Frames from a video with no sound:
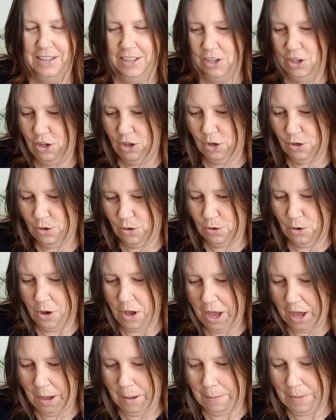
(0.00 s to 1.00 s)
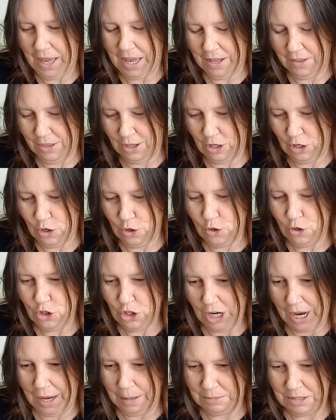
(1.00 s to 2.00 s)
you about the new
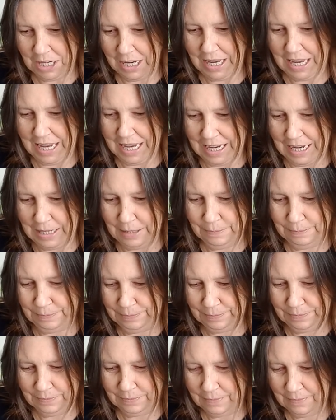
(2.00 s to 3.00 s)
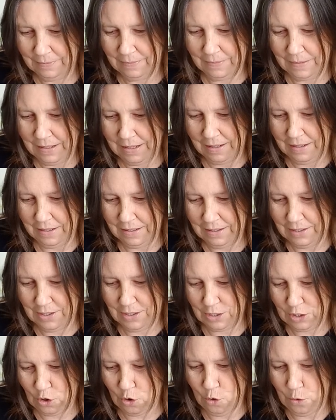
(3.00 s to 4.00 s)
chapter here.
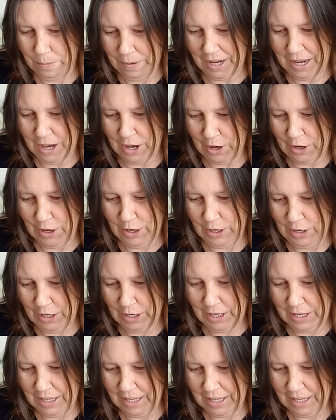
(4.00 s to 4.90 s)
Scorpio,